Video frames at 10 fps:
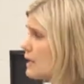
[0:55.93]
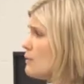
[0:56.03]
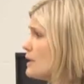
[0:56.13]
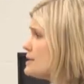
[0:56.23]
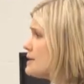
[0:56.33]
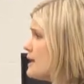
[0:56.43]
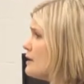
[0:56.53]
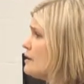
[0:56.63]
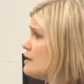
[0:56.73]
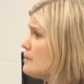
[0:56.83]
And when I
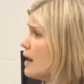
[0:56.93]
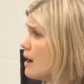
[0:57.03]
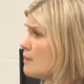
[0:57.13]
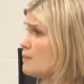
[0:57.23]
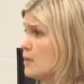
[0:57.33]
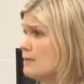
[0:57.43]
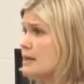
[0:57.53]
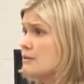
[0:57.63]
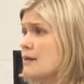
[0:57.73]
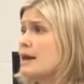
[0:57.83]
say
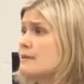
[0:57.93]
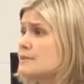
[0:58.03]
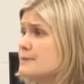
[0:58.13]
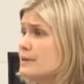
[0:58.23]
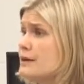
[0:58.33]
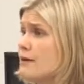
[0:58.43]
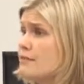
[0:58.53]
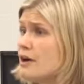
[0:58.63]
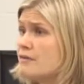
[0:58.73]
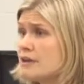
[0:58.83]
women and men, I'm speaking
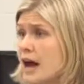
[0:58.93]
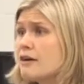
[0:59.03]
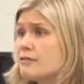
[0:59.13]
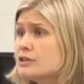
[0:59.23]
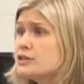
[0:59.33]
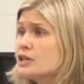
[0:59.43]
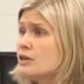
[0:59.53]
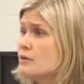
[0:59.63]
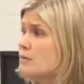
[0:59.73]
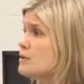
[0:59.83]
of the average,
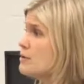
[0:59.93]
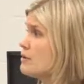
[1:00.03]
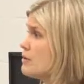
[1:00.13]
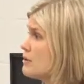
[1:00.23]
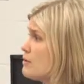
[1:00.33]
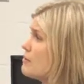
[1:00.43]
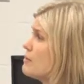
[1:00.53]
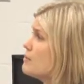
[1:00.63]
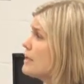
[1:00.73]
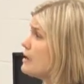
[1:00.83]
women
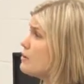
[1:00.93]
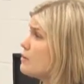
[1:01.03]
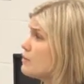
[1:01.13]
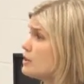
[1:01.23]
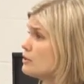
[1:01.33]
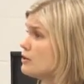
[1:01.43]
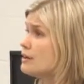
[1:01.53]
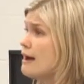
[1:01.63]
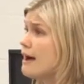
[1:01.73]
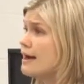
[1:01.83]
or male. When we
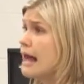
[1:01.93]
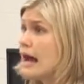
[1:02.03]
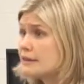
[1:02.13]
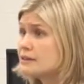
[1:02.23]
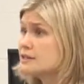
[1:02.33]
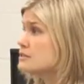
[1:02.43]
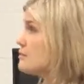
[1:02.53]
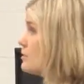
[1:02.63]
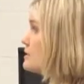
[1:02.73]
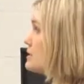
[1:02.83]
look at athletes,
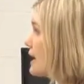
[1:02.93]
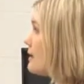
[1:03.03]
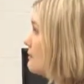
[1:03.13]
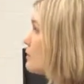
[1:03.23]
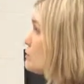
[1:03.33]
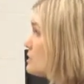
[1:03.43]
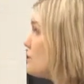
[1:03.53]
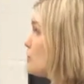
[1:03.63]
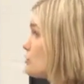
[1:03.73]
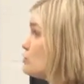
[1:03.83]
of course, those
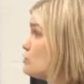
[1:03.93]
numbers